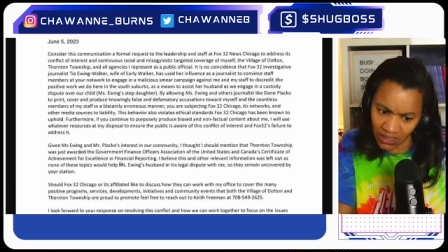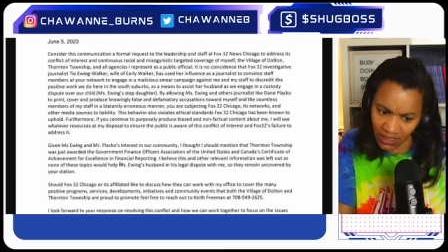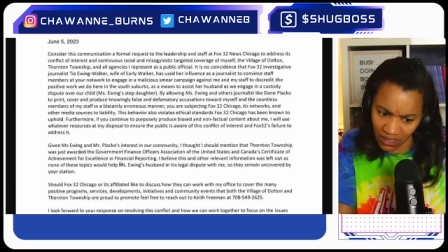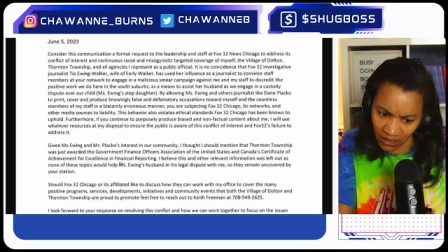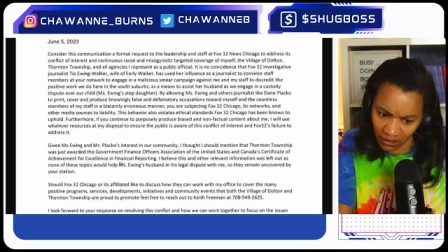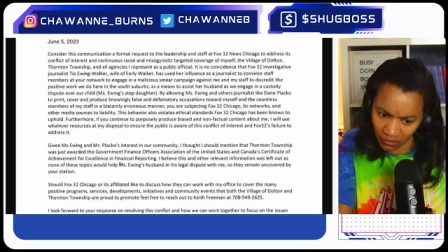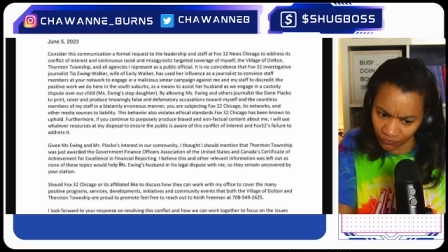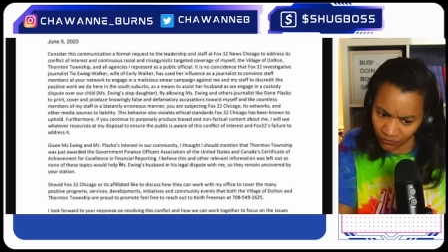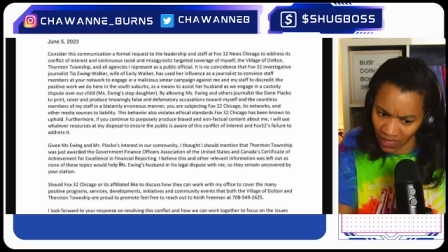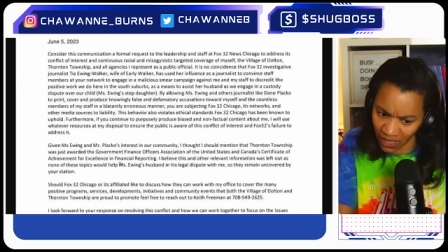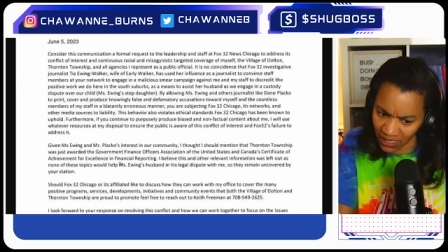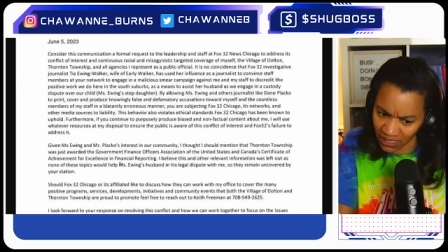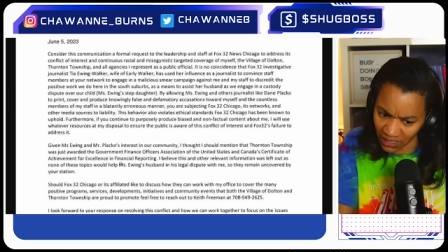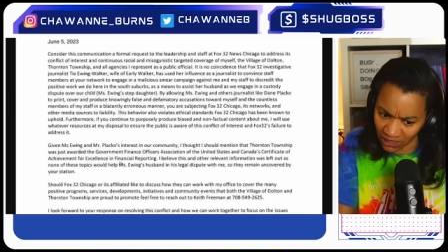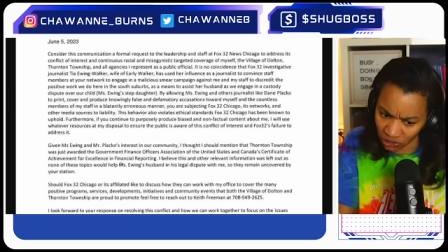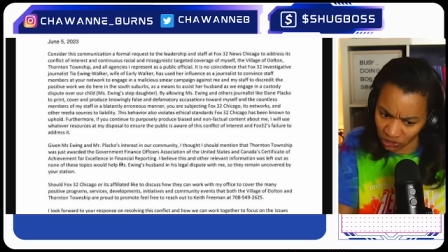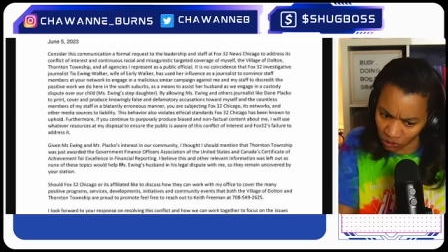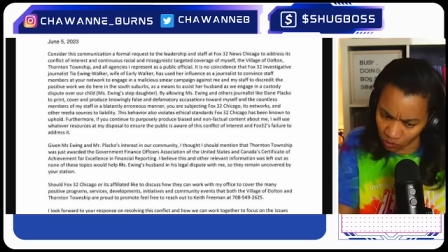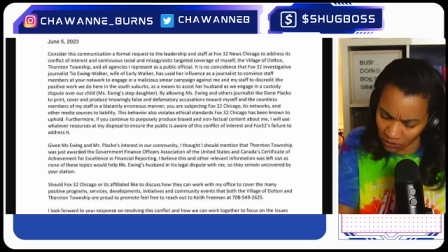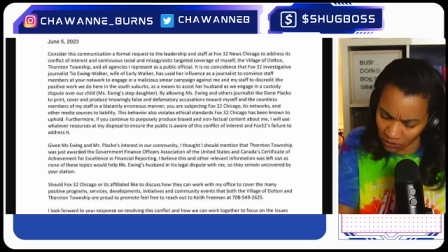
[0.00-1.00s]
in
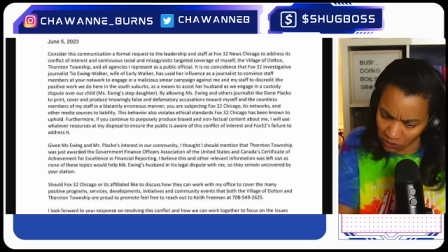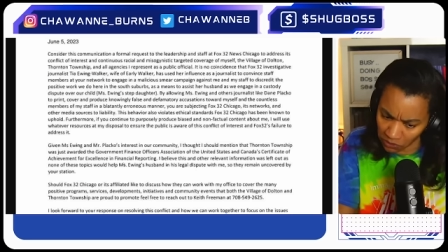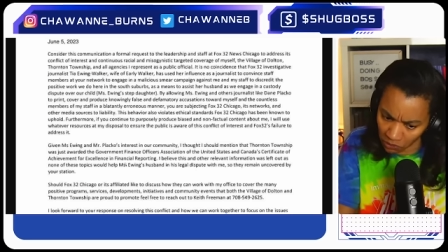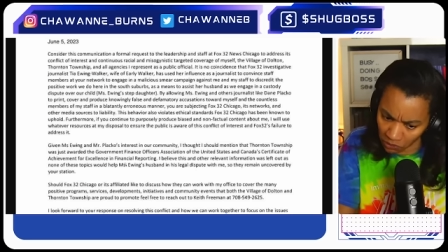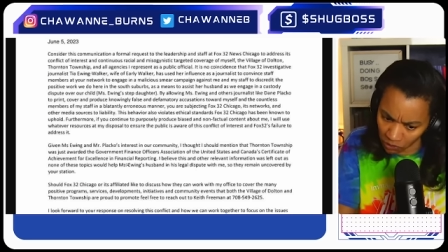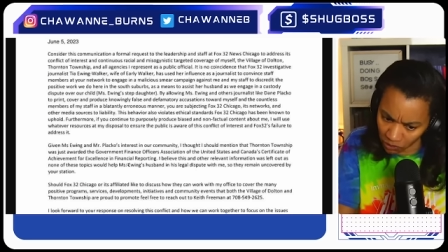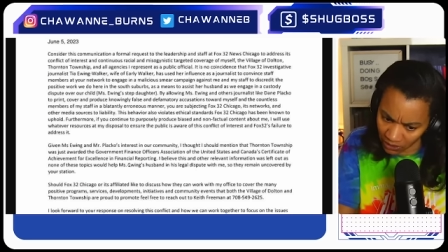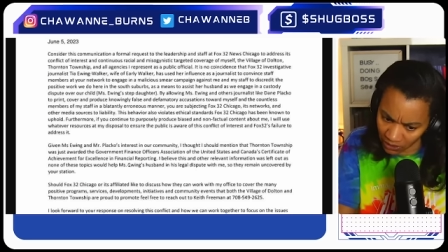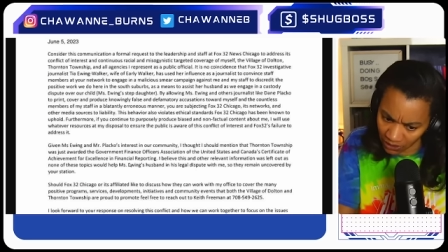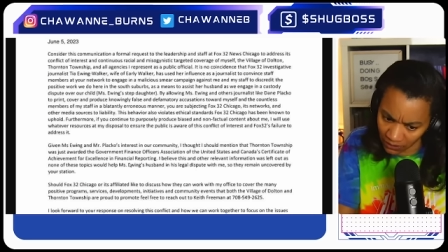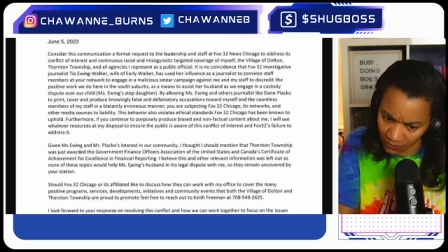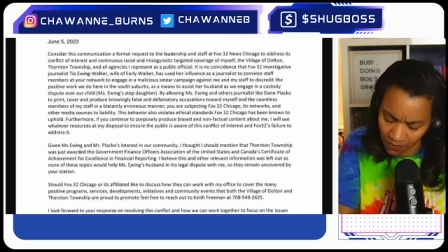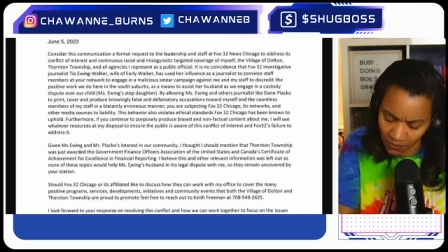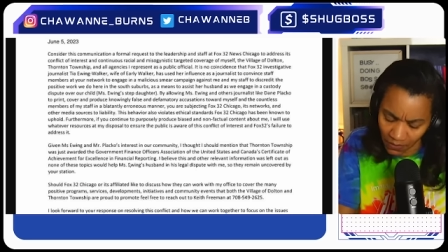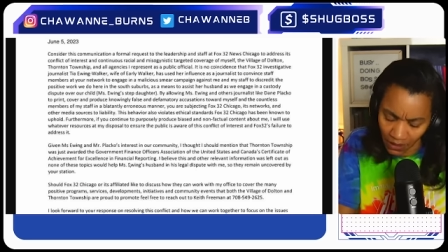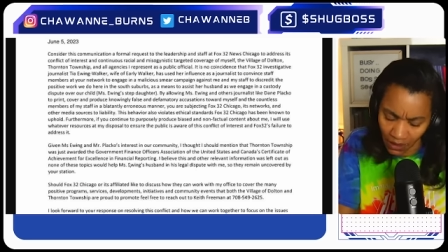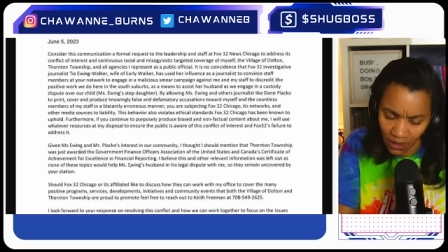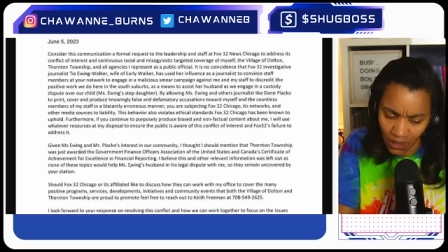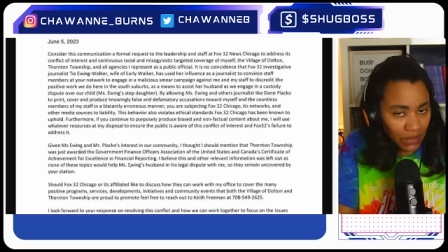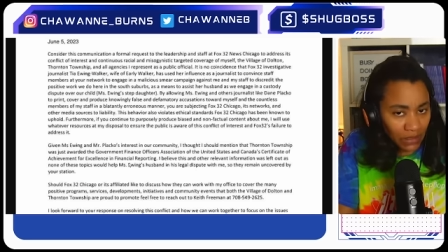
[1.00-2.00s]
Financial Reporting.
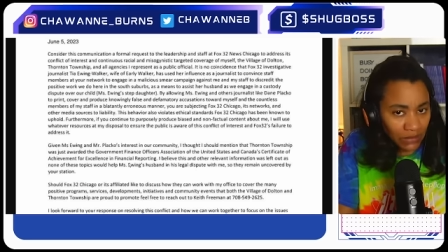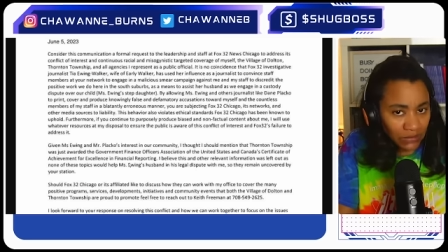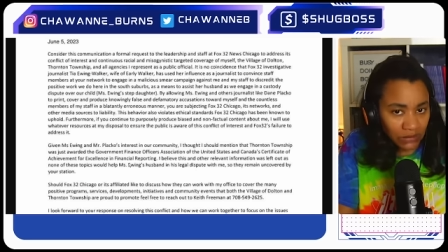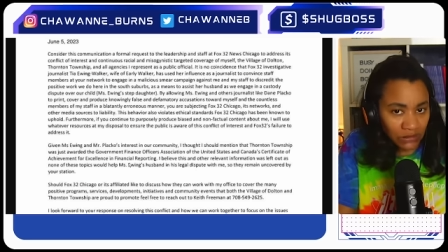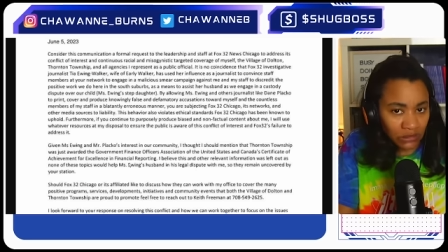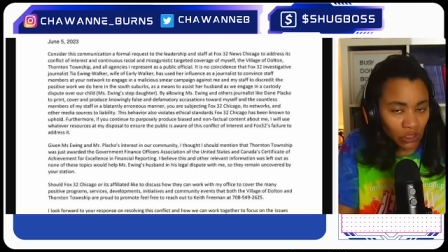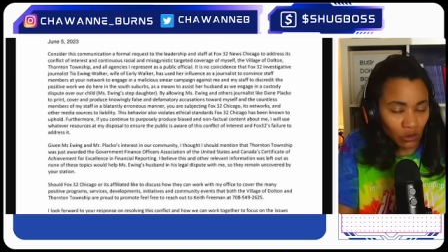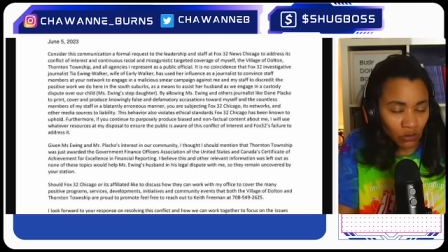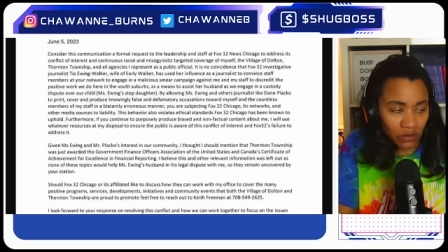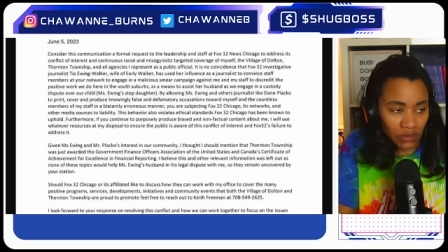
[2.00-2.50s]
So